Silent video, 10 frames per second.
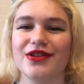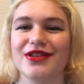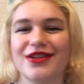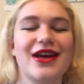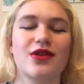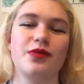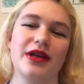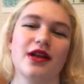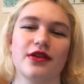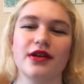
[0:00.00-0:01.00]
So that could be
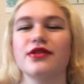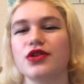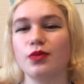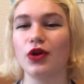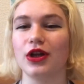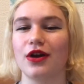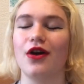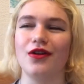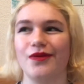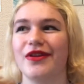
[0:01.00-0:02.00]
another smaller
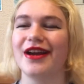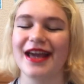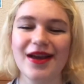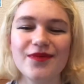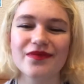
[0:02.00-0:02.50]
goal, okay?